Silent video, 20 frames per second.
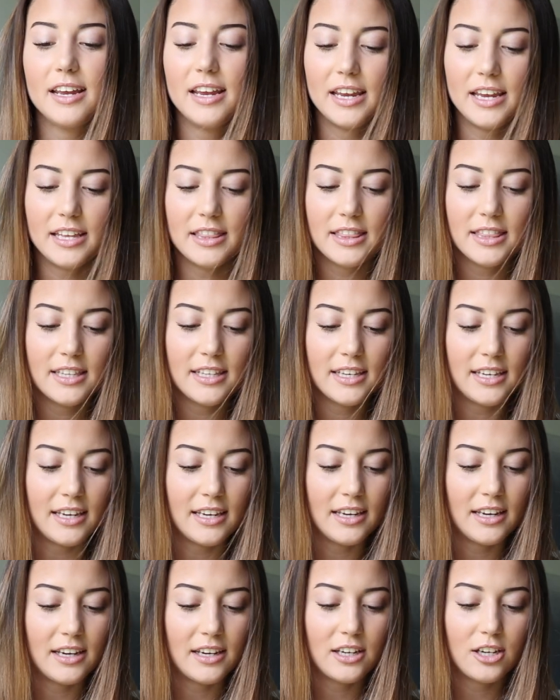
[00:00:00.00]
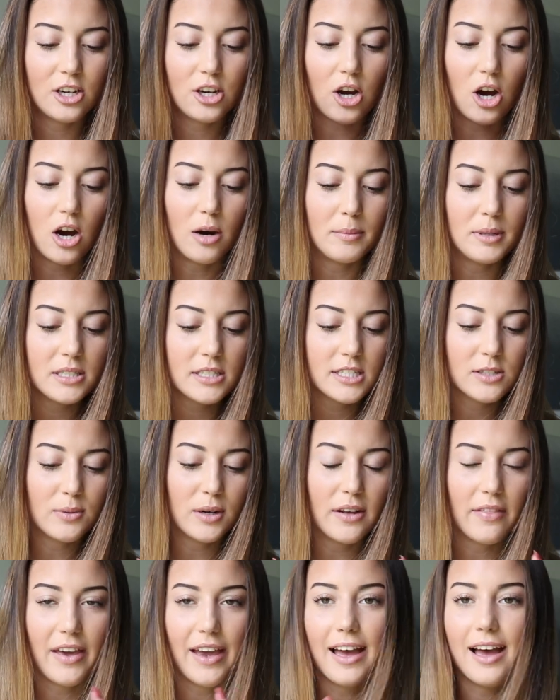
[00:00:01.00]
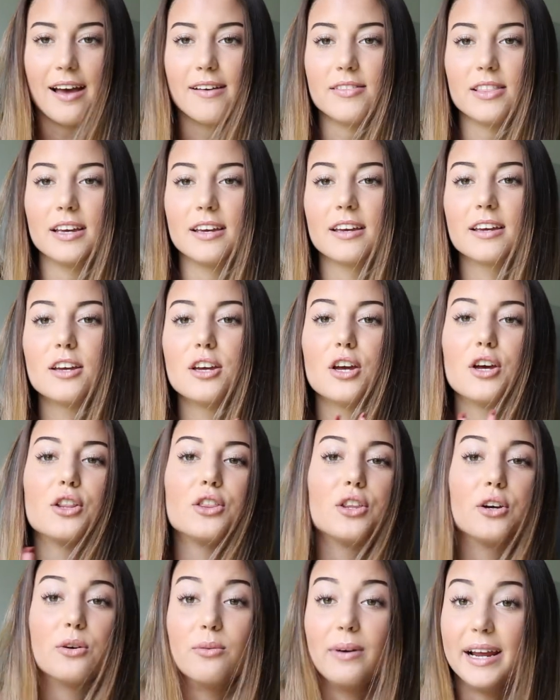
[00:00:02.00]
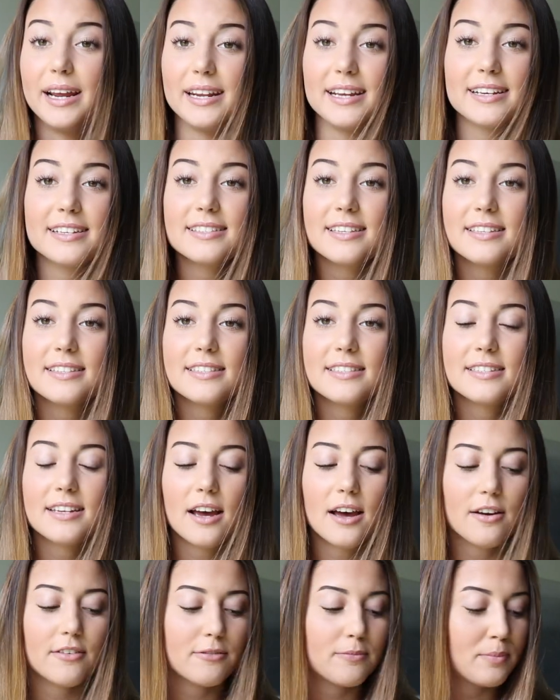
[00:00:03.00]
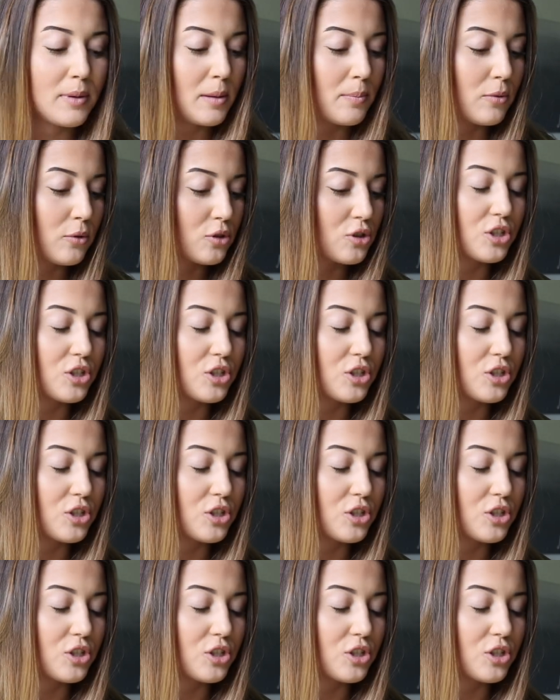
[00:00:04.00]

In the comments where they have like the ratings and stuff, people